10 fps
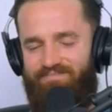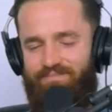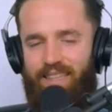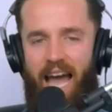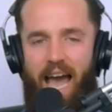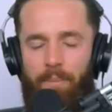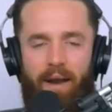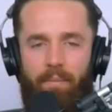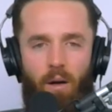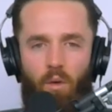Not happening
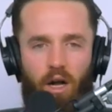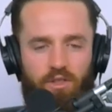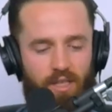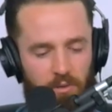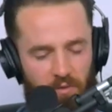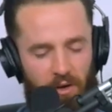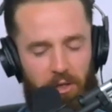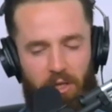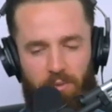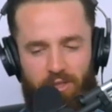on my watch. I was very
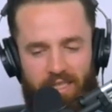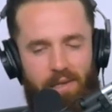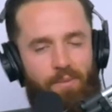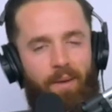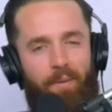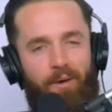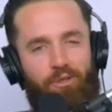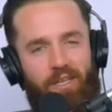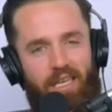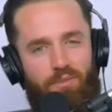good with just keeping my mouth
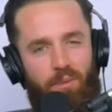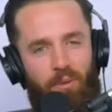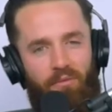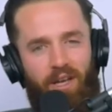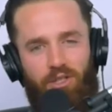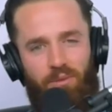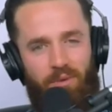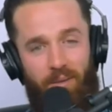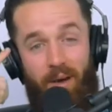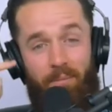shut, keeping it professional.
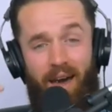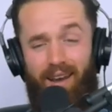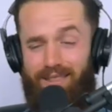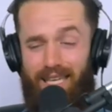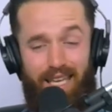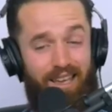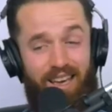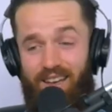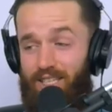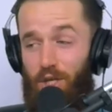But in my mind, I was like,
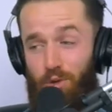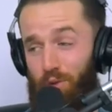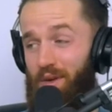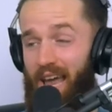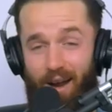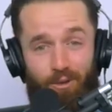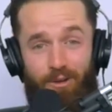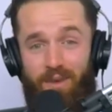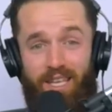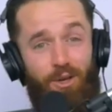you do not
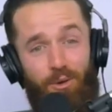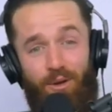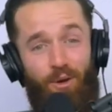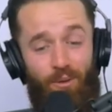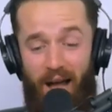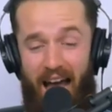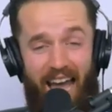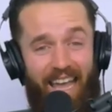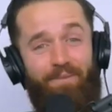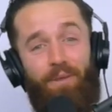run me. You don't know. I
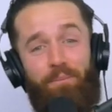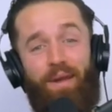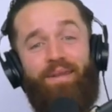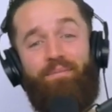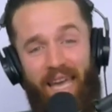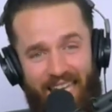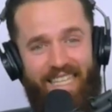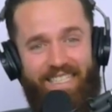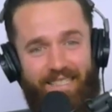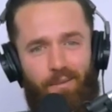am the bearded man,
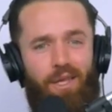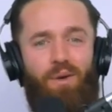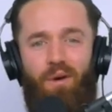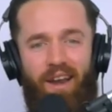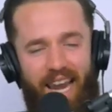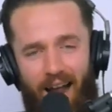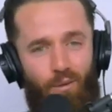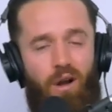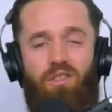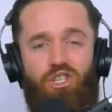ladies and gentlemen. You are not
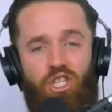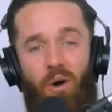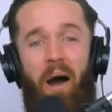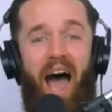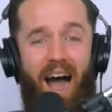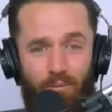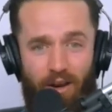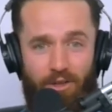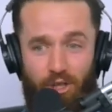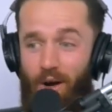running the show. I'm
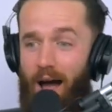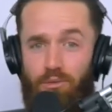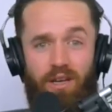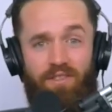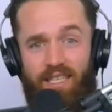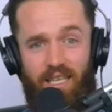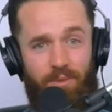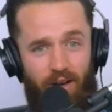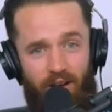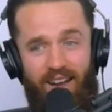running the show. I'm driving the damn
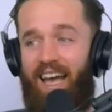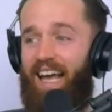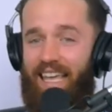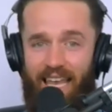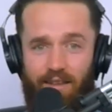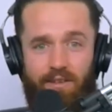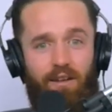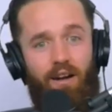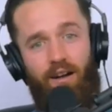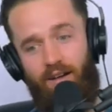car. Get out the
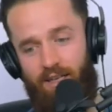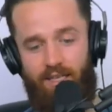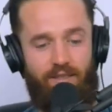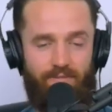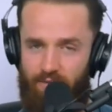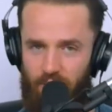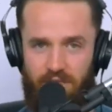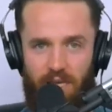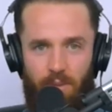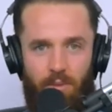car. Or let's
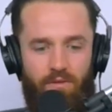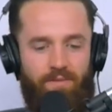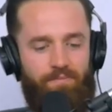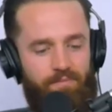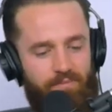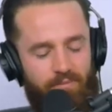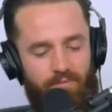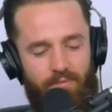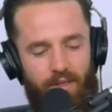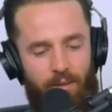keep it moving.
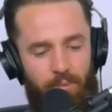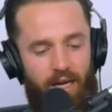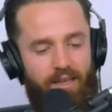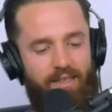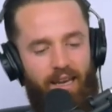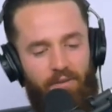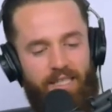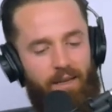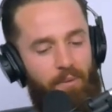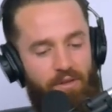But never
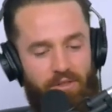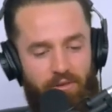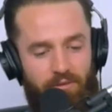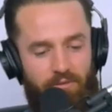take it personal